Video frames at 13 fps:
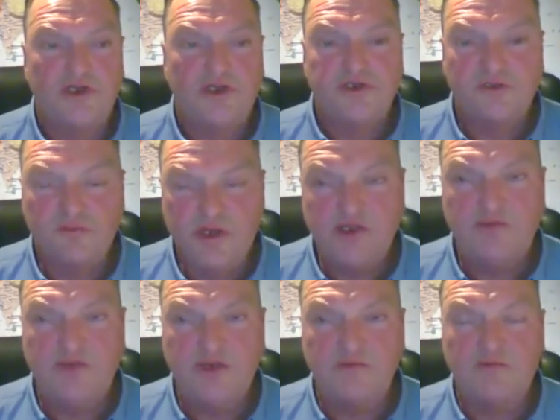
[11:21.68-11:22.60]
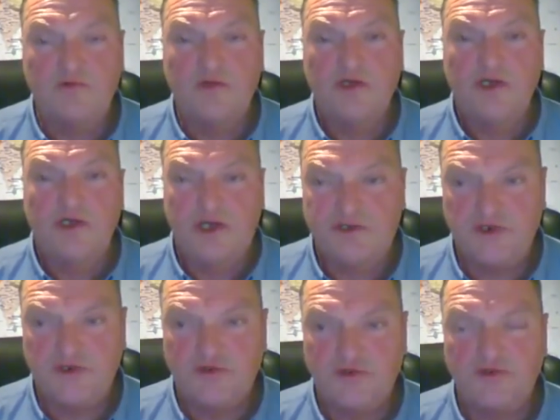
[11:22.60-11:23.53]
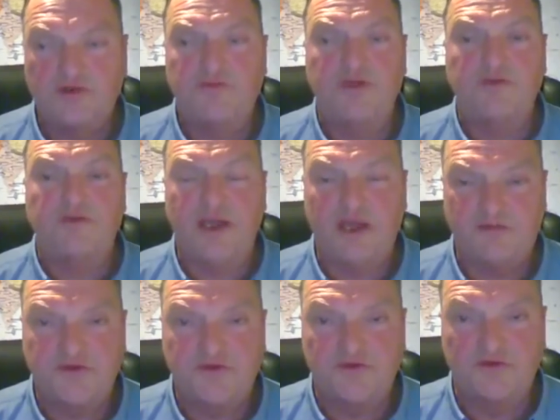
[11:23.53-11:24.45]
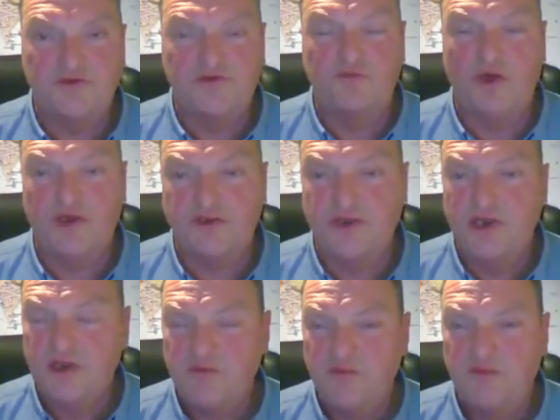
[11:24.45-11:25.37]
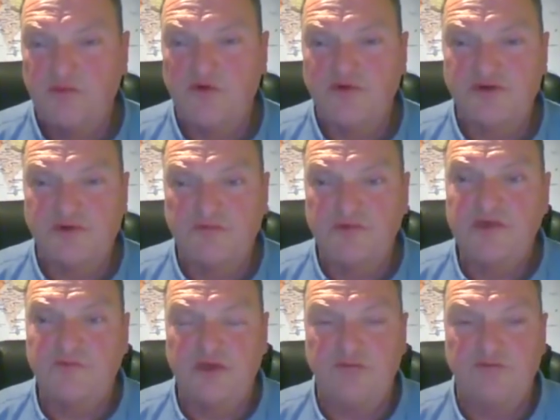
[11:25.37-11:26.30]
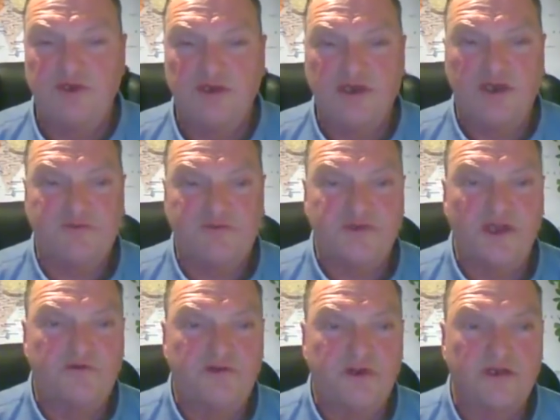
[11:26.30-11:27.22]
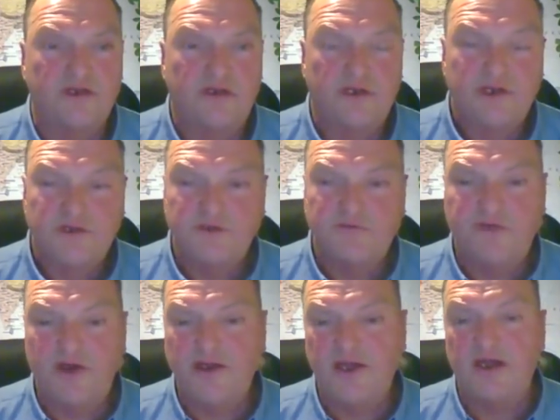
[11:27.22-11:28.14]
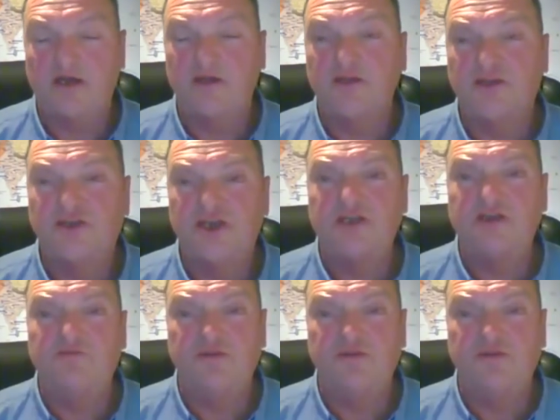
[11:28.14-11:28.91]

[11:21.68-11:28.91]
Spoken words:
to meet people and to talk to people and have stories, and why it's important to meet people at Club Soda to find out the genuine